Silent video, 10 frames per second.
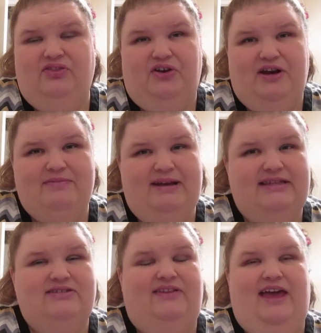30
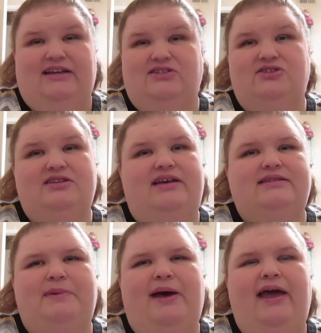minutes on the
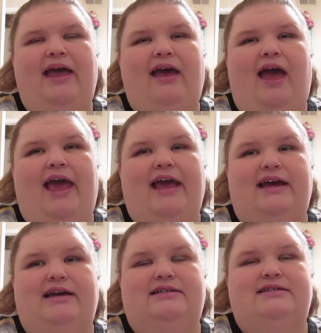exercise bike,
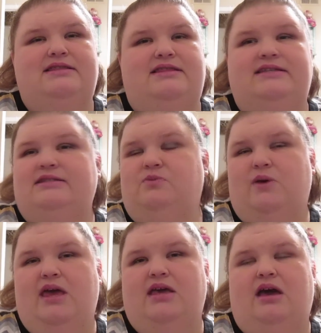and this
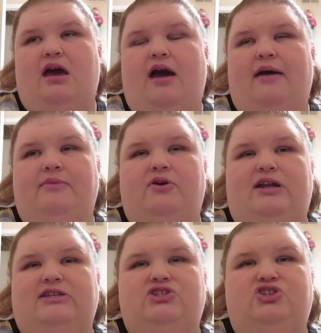week I'm
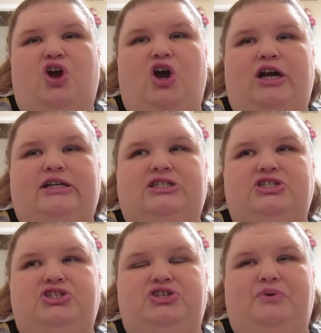gonna start
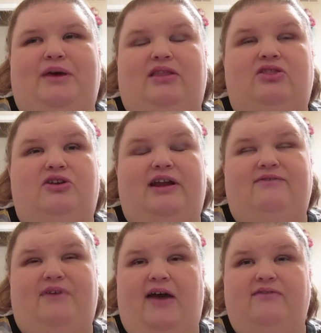doing
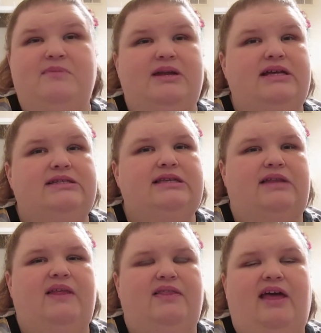35 minutes. I
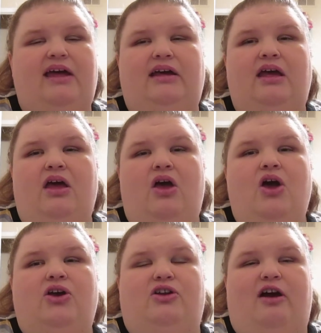think that,
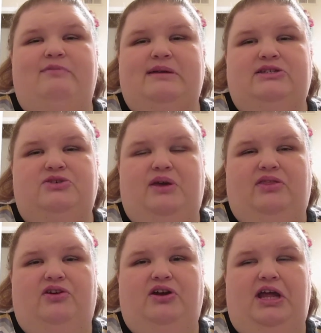I've been doing
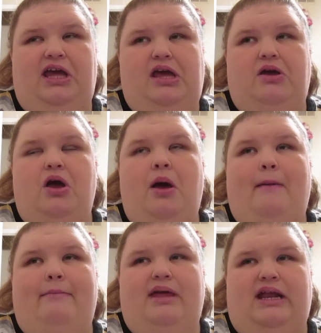30
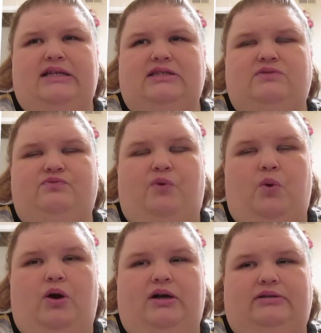minutes
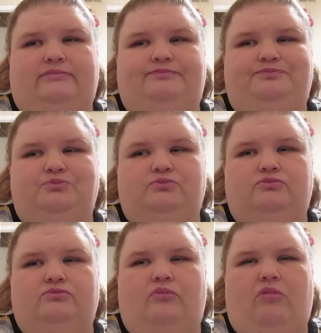for
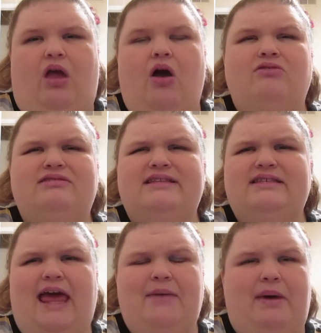since
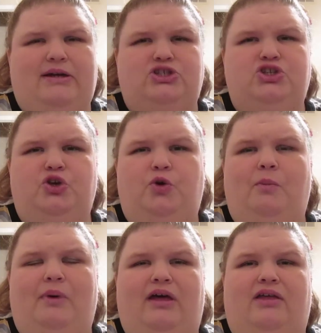like my
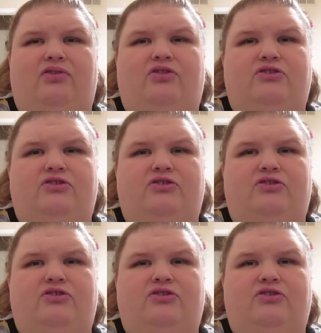2-month